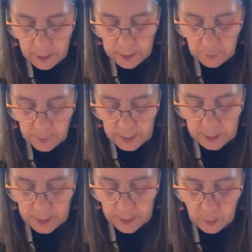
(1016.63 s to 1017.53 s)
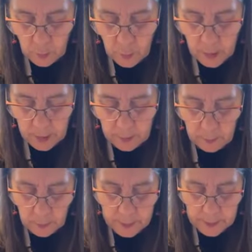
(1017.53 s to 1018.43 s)
You know, it's funny how...
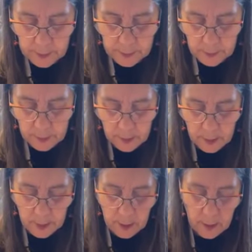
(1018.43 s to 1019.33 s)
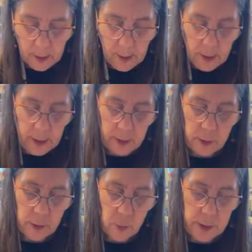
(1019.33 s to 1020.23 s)
whoops. All right,
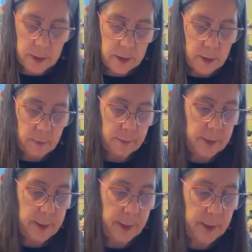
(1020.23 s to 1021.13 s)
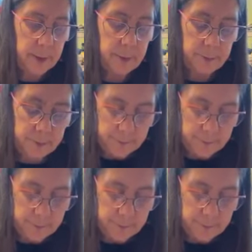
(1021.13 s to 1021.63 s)
there's one snowflake.